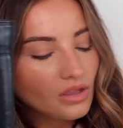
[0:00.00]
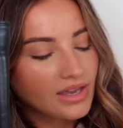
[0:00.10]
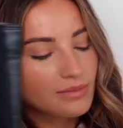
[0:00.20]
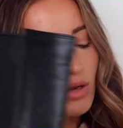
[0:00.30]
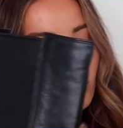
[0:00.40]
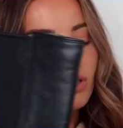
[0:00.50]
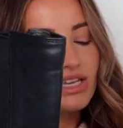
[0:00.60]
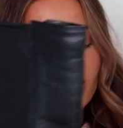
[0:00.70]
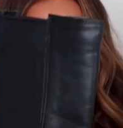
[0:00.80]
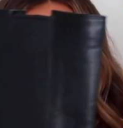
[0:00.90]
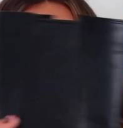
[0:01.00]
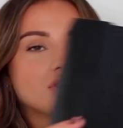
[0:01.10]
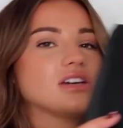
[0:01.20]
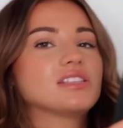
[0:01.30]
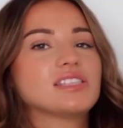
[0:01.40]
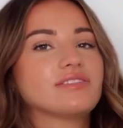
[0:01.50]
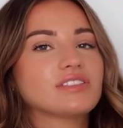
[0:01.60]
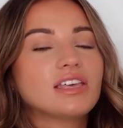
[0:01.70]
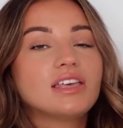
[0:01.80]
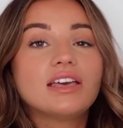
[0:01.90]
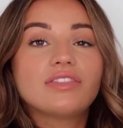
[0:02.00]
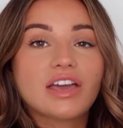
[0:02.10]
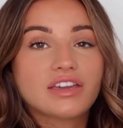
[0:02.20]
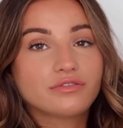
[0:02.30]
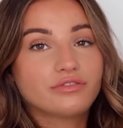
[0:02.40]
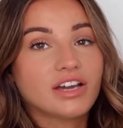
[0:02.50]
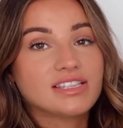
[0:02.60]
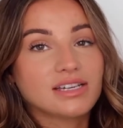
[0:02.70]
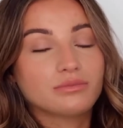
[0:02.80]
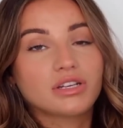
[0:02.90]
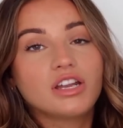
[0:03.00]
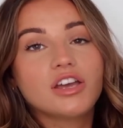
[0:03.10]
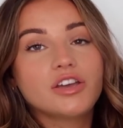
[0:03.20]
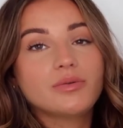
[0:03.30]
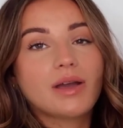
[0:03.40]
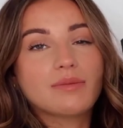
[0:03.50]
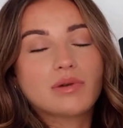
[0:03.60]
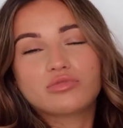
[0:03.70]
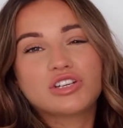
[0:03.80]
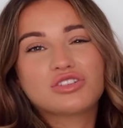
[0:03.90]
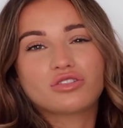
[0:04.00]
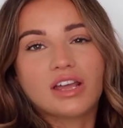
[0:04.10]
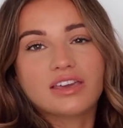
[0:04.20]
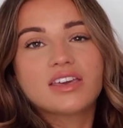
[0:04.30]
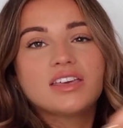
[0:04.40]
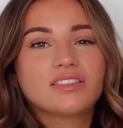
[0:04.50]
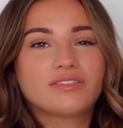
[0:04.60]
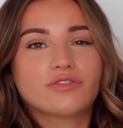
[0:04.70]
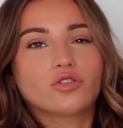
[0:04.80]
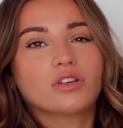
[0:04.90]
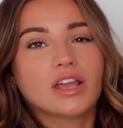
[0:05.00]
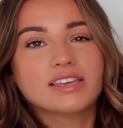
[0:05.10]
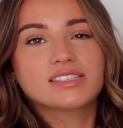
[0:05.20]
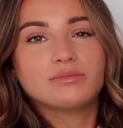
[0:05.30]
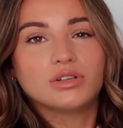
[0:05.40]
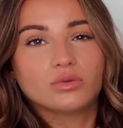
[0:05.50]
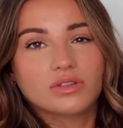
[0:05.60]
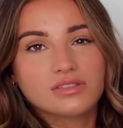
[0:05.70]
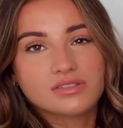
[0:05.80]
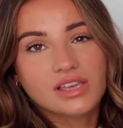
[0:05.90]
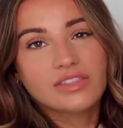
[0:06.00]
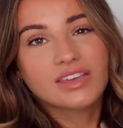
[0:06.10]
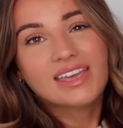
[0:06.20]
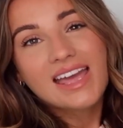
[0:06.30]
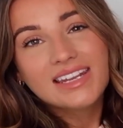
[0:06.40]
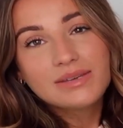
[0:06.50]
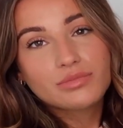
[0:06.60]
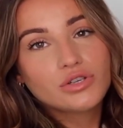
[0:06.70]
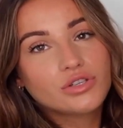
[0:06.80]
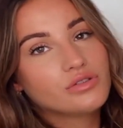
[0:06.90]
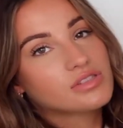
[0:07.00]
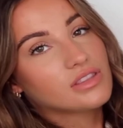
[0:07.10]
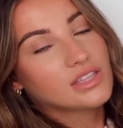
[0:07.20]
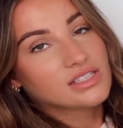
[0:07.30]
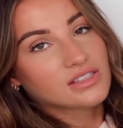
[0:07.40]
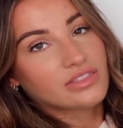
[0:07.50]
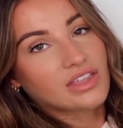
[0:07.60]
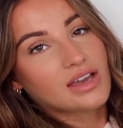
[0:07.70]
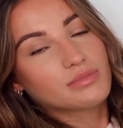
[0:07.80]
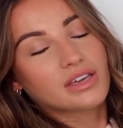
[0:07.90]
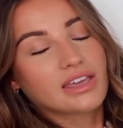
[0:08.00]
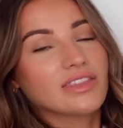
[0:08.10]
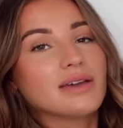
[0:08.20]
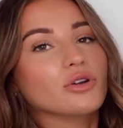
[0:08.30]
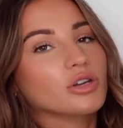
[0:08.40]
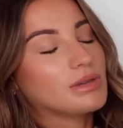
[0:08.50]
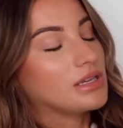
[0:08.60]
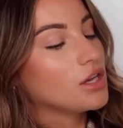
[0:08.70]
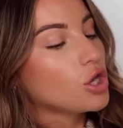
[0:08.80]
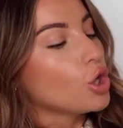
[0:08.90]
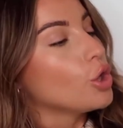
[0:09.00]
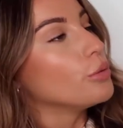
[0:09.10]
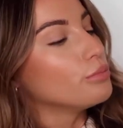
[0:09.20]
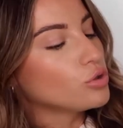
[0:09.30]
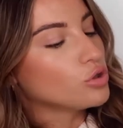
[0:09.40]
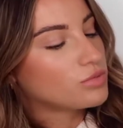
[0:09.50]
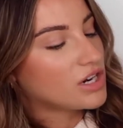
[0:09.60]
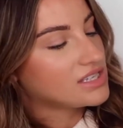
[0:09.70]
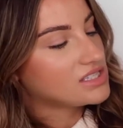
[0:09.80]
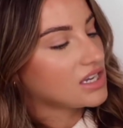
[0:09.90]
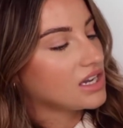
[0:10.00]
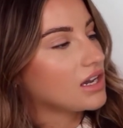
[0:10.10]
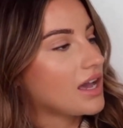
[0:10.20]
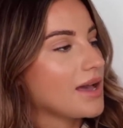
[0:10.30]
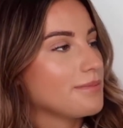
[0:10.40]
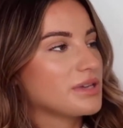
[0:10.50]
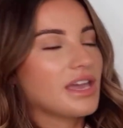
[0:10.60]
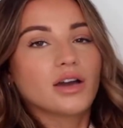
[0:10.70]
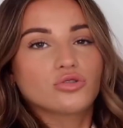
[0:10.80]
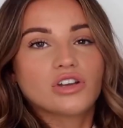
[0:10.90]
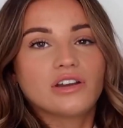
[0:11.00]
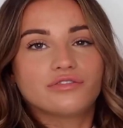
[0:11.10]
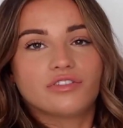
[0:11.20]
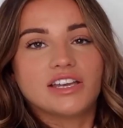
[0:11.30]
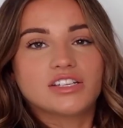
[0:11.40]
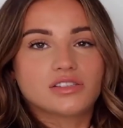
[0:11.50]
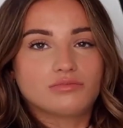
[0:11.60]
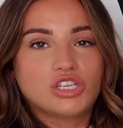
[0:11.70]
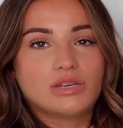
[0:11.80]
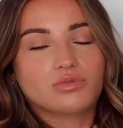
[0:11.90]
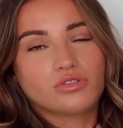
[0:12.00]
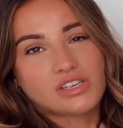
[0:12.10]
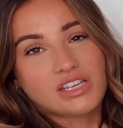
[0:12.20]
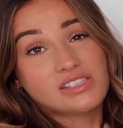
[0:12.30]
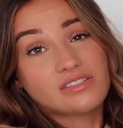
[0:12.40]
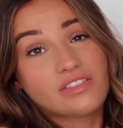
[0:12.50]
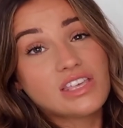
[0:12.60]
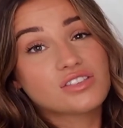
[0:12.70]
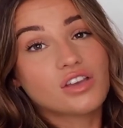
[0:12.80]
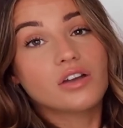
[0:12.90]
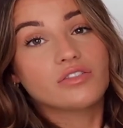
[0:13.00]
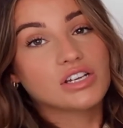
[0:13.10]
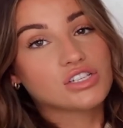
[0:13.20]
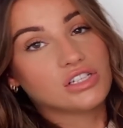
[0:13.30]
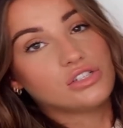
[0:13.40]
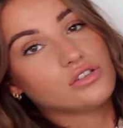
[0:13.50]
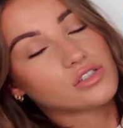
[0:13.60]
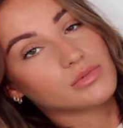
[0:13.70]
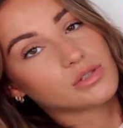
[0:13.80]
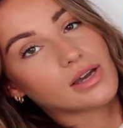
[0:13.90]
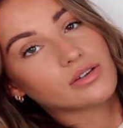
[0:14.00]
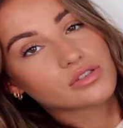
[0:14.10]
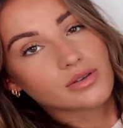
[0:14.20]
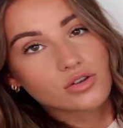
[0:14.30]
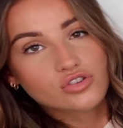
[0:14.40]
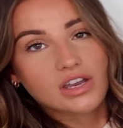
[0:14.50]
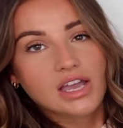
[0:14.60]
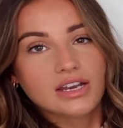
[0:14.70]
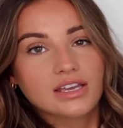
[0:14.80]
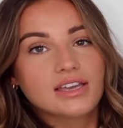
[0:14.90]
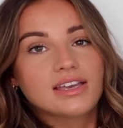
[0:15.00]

I will link some alternatives that I can find down below. I'm pretty sure like they've got like similar ones like the Ganni boots and things like that, but again they're going to be more pricier. But yeah, I'll try and find some cheaper alternatives. I think Zara actually do some as well, so I'll try and